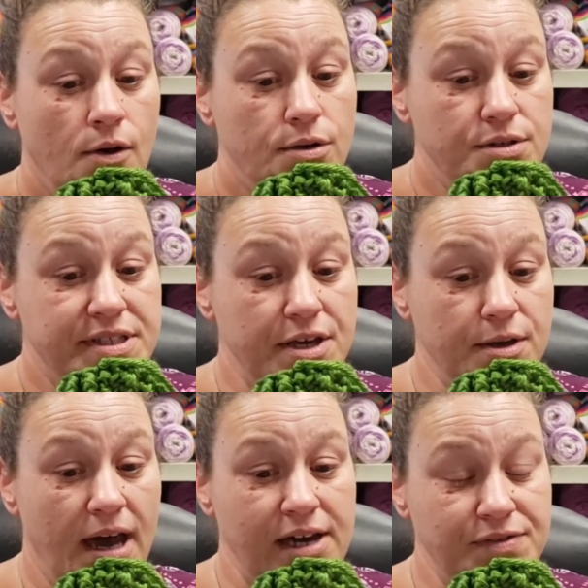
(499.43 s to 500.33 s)
So you
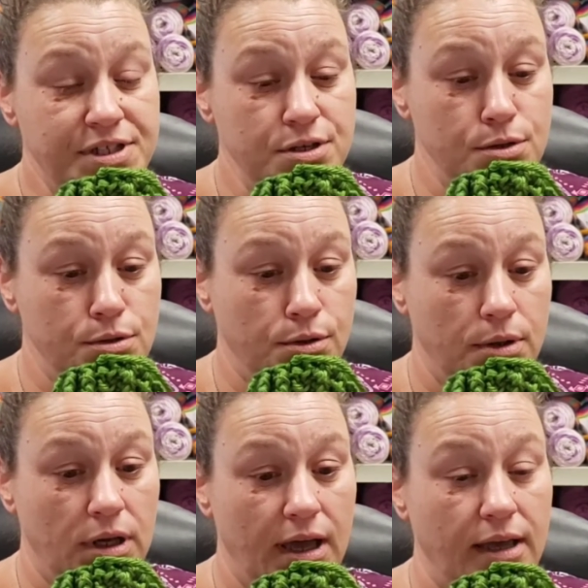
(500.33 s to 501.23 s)
have to,
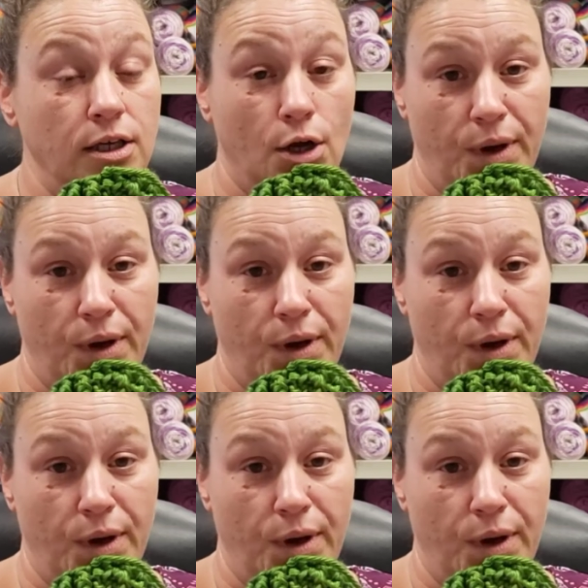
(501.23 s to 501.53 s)
you know,